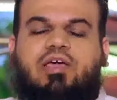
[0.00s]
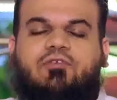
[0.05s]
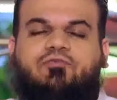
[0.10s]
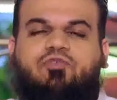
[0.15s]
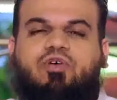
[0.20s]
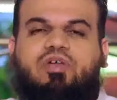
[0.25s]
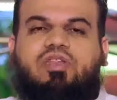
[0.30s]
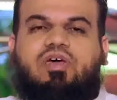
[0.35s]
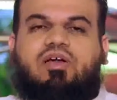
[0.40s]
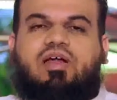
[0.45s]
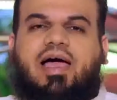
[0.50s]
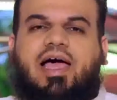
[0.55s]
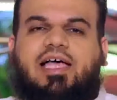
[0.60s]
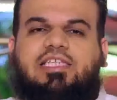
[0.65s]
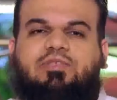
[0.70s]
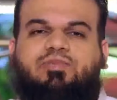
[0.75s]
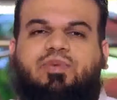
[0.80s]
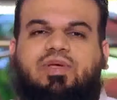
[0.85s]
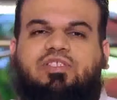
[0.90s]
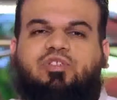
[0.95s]
aspects which
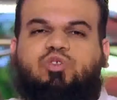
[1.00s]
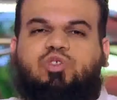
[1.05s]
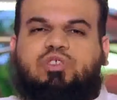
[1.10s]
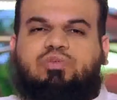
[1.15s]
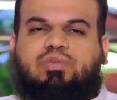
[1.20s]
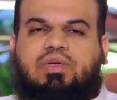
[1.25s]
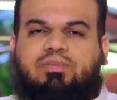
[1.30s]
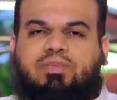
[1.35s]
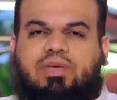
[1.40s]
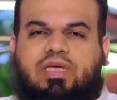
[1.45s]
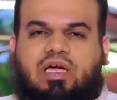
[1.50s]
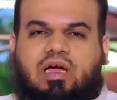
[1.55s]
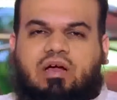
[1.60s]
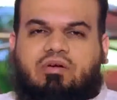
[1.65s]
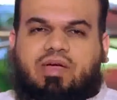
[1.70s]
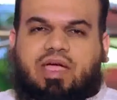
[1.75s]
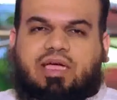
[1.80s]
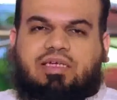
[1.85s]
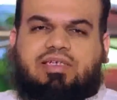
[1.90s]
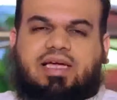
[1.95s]
may be
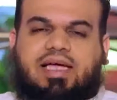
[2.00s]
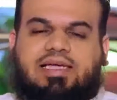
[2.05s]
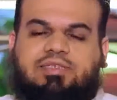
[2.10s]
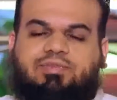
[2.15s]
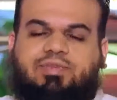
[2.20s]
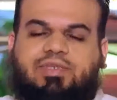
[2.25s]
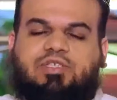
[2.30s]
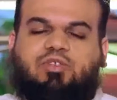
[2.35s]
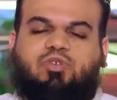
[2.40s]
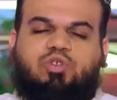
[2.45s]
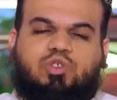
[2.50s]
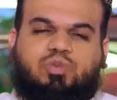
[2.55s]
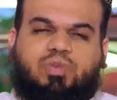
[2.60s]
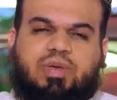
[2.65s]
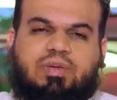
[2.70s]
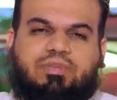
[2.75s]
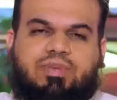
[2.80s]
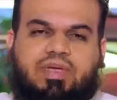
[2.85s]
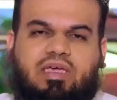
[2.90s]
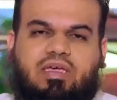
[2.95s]
incorrect and Allah Azza wa
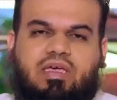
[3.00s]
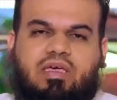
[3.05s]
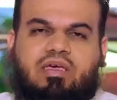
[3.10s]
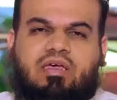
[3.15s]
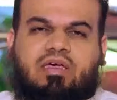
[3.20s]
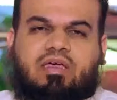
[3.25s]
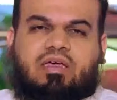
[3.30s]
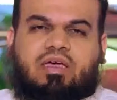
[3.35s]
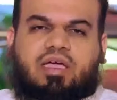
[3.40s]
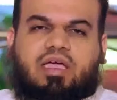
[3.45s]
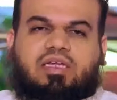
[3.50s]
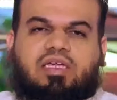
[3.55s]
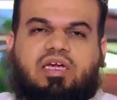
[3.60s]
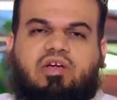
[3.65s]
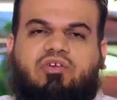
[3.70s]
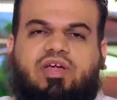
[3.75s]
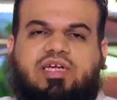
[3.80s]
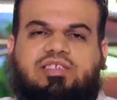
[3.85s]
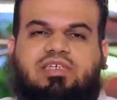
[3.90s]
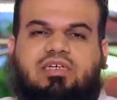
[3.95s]
Jal knows best.
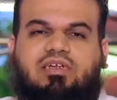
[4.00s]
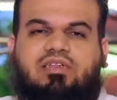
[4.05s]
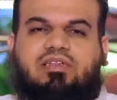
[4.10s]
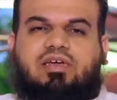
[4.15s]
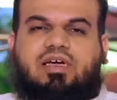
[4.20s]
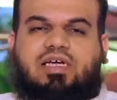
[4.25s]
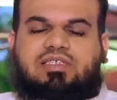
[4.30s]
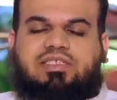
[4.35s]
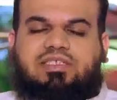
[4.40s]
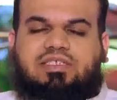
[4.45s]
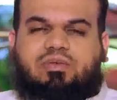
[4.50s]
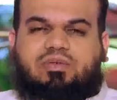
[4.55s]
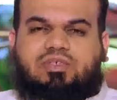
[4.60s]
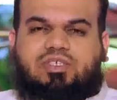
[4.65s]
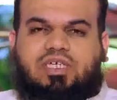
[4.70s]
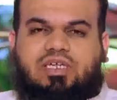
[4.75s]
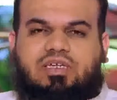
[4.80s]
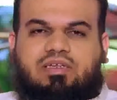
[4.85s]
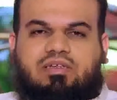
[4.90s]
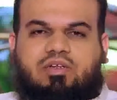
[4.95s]

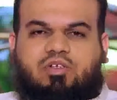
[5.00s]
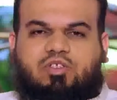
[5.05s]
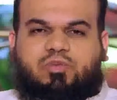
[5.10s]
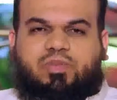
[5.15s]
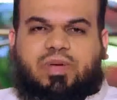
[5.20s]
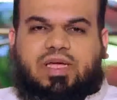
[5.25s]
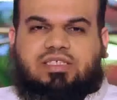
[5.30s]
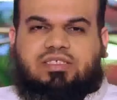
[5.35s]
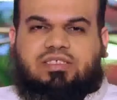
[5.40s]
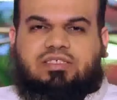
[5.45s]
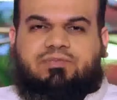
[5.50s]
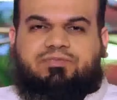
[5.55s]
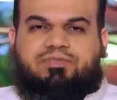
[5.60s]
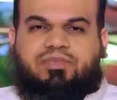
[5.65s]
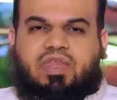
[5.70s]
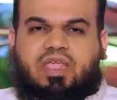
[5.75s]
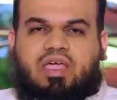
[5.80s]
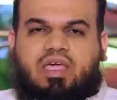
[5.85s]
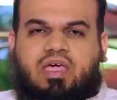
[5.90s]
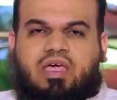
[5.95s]
He says that these were a
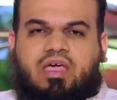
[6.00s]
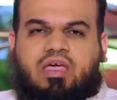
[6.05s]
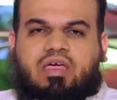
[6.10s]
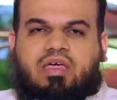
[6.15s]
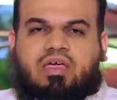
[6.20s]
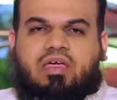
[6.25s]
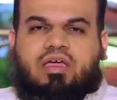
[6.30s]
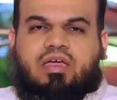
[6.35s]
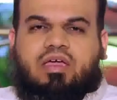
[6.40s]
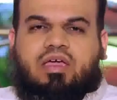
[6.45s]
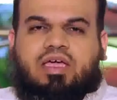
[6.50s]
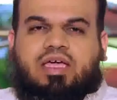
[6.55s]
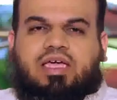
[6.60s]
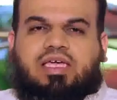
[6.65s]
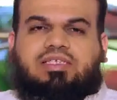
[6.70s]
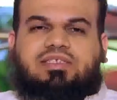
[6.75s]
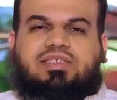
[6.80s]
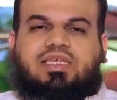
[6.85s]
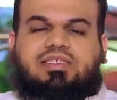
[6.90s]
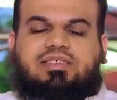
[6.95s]
group of people.
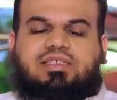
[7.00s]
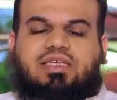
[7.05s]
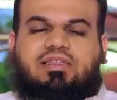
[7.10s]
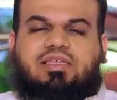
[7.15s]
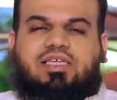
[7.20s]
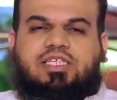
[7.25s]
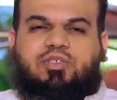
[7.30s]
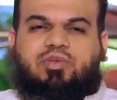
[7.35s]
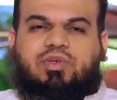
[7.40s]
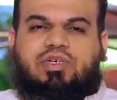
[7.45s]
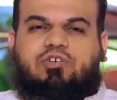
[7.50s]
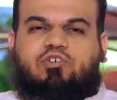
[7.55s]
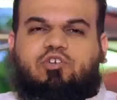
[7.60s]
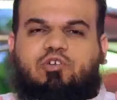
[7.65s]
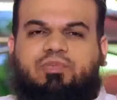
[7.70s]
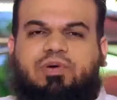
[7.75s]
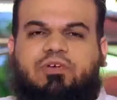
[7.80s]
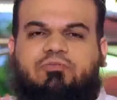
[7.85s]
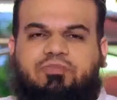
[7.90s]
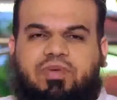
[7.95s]

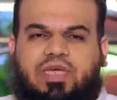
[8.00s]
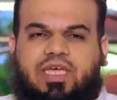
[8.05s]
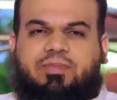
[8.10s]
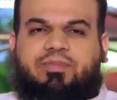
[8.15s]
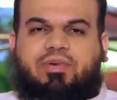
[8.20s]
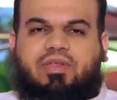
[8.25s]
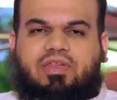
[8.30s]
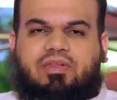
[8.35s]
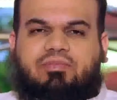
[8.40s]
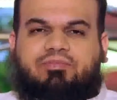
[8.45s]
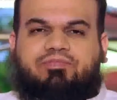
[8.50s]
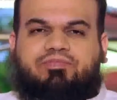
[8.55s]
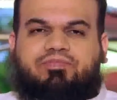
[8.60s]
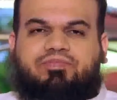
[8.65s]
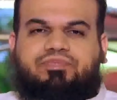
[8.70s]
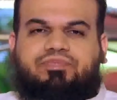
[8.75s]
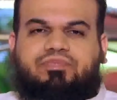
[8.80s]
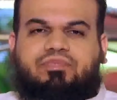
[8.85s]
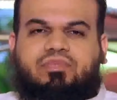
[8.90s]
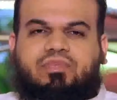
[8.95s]
Number one, they didn't know
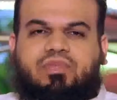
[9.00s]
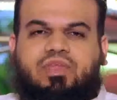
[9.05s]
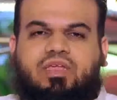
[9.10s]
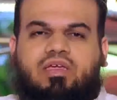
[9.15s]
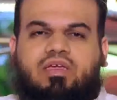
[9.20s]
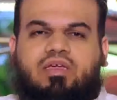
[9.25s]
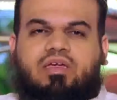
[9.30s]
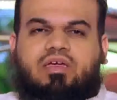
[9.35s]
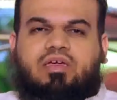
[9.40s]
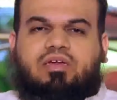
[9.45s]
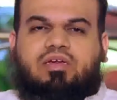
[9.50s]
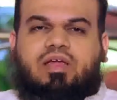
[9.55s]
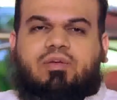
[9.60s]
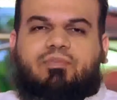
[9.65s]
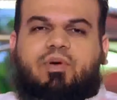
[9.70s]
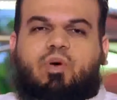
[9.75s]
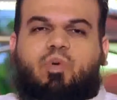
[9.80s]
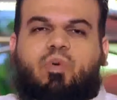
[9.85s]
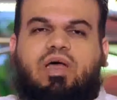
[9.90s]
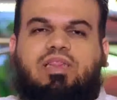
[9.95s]
one another.
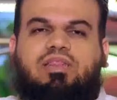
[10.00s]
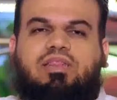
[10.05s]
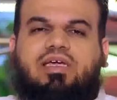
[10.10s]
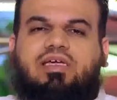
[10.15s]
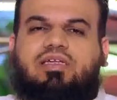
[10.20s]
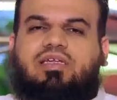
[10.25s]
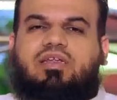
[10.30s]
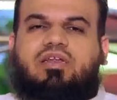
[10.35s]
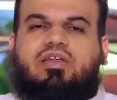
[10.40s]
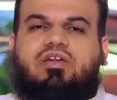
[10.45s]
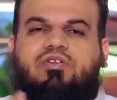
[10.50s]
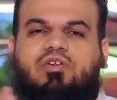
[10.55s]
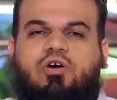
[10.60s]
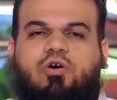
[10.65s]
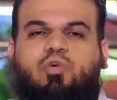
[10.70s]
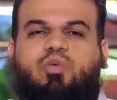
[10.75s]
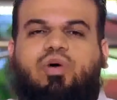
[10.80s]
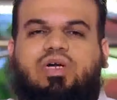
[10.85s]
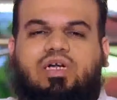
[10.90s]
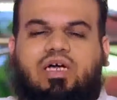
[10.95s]
So these group of
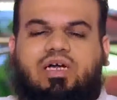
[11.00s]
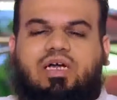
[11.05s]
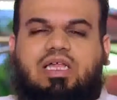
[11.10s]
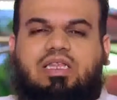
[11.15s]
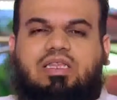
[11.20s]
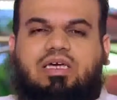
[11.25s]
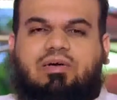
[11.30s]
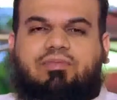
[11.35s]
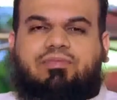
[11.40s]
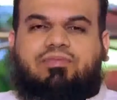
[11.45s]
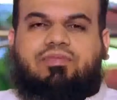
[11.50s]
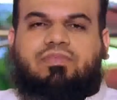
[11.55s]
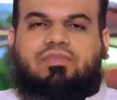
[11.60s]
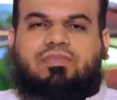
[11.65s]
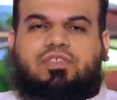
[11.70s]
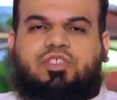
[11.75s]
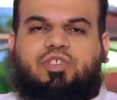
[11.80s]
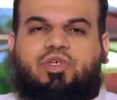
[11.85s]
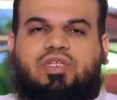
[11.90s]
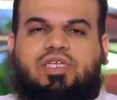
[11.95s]
young men who would become the
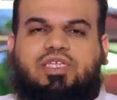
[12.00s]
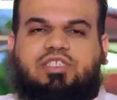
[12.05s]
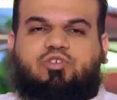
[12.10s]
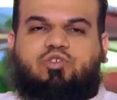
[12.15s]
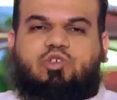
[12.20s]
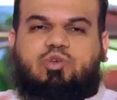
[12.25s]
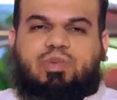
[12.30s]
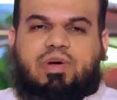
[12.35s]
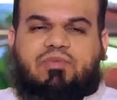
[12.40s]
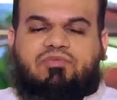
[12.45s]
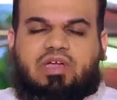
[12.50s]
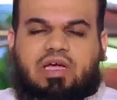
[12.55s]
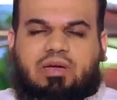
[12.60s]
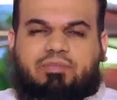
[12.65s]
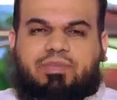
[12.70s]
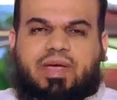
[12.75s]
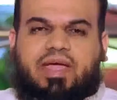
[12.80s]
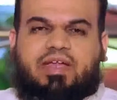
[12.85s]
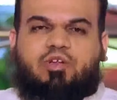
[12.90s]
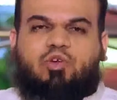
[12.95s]
companions of the
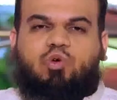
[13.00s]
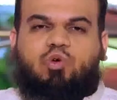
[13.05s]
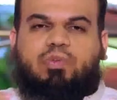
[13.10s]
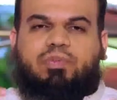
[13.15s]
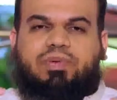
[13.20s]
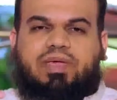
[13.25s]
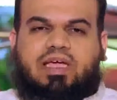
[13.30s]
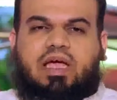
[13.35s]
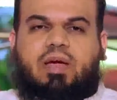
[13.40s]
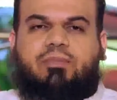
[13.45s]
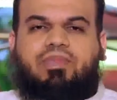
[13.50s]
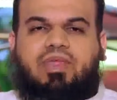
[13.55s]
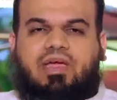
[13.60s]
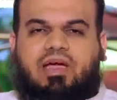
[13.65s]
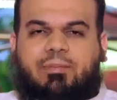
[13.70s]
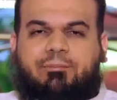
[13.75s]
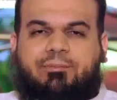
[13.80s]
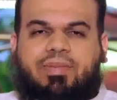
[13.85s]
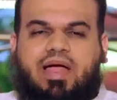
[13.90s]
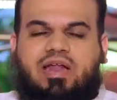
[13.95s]
cave were
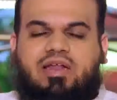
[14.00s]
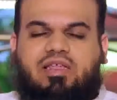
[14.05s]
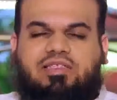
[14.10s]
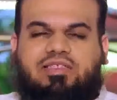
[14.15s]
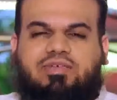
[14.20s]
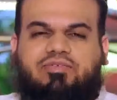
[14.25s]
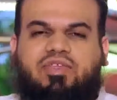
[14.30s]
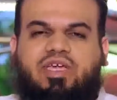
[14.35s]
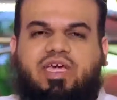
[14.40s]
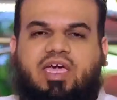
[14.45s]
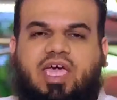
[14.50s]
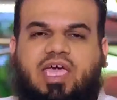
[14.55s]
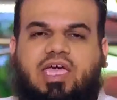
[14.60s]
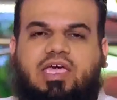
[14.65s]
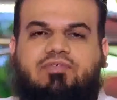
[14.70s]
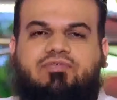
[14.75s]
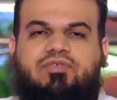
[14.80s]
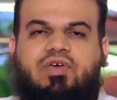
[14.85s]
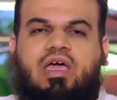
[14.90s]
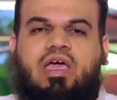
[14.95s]
not people who knew one
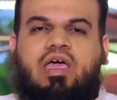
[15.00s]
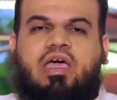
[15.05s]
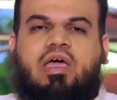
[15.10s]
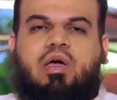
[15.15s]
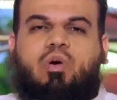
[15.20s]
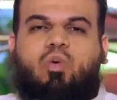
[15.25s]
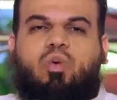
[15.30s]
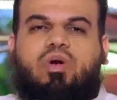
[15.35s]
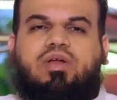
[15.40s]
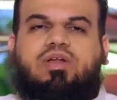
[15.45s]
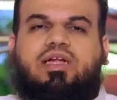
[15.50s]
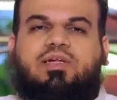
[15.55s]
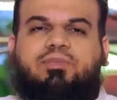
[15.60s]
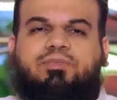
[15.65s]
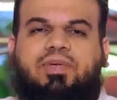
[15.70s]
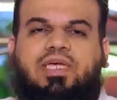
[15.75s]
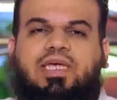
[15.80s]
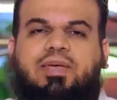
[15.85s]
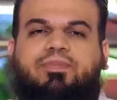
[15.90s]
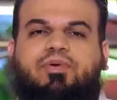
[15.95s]
another initially. They
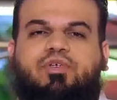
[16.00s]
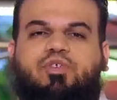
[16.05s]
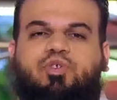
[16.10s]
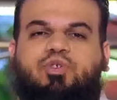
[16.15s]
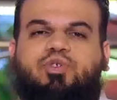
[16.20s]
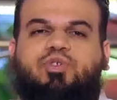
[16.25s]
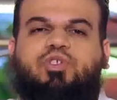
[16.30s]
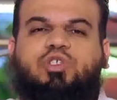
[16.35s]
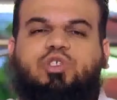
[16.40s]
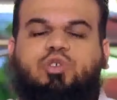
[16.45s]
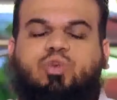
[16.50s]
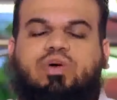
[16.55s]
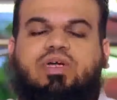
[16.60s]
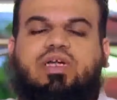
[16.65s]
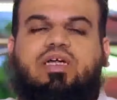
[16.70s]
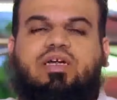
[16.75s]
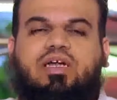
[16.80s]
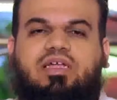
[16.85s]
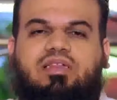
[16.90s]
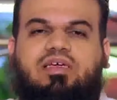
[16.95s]
lived in the same
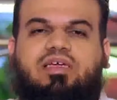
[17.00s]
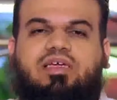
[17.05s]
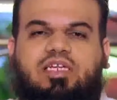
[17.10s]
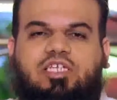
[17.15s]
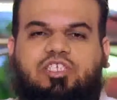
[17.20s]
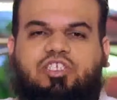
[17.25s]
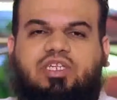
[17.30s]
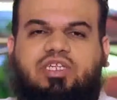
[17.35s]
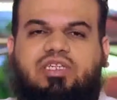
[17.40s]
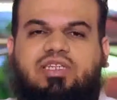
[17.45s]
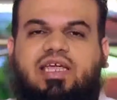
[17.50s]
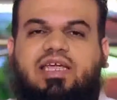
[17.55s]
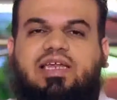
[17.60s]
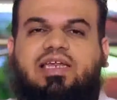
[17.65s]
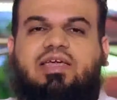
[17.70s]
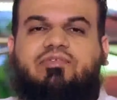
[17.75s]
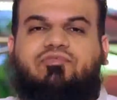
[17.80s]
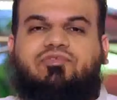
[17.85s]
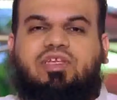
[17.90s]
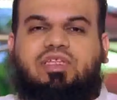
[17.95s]
community, in the
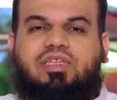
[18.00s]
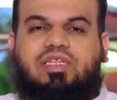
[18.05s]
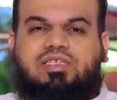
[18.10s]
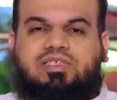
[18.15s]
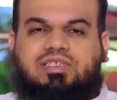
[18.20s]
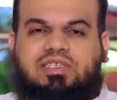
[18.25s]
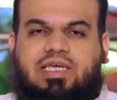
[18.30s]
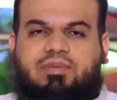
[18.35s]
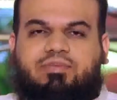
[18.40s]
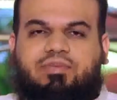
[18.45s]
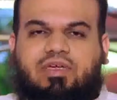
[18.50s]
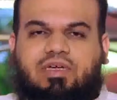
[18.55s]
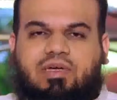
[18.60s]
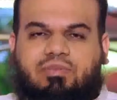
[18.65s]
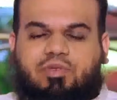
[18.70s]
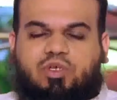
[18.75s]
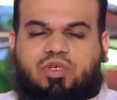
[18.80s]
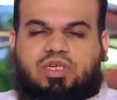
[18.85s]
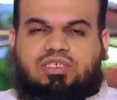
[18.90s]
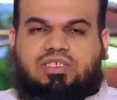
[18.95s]
same town,
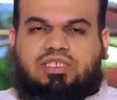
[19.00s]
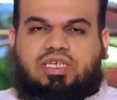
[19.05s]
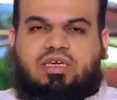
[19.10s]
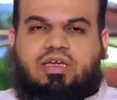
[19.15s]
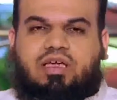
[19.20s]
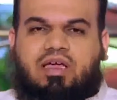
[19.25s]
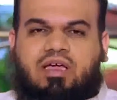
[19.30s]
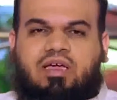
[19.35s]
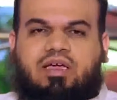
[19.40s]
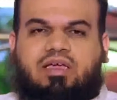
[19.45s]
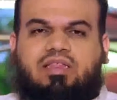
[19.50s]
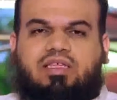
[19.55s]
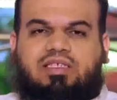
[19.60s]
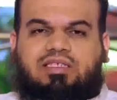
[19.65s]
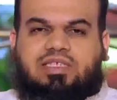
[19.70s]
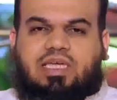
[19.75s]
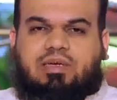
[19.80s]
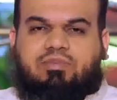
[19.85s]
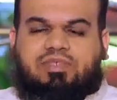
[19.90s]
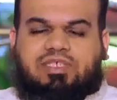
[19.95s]
but they were not
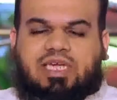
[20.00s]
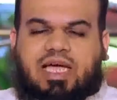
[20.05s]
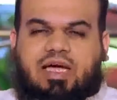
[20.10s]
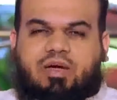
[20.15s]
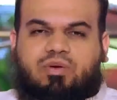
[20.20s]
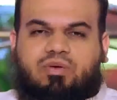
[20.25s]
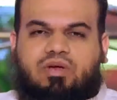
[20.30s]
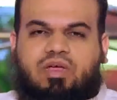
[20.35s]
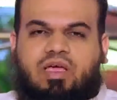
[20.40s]
brothers, they were